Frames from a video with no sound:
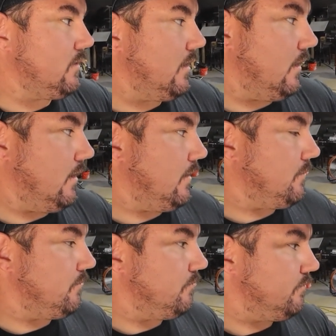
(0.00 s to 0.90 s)

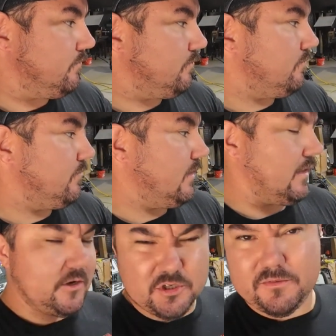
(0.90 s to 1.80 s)

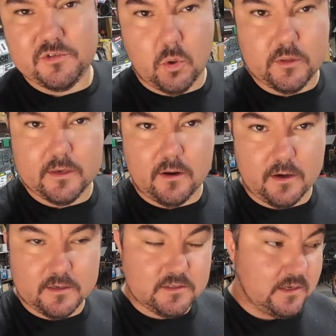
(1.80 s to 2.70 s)
I should have sold it,
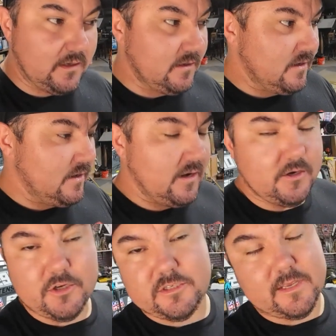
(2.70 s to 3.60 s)
honestly,
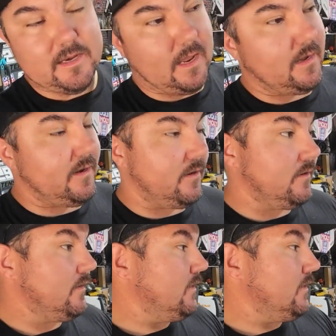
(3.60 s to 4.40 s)
just to get out of here,